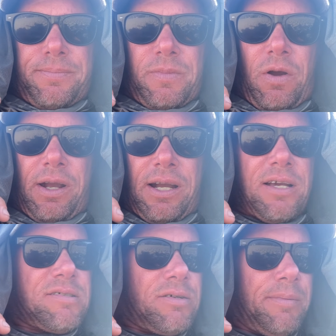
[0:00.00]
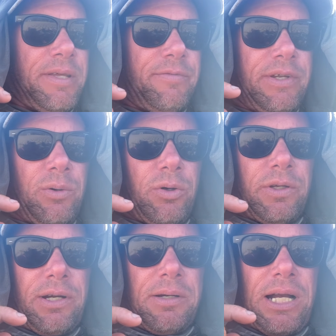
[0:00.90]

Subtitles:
All right, guys. So I made the video earlier.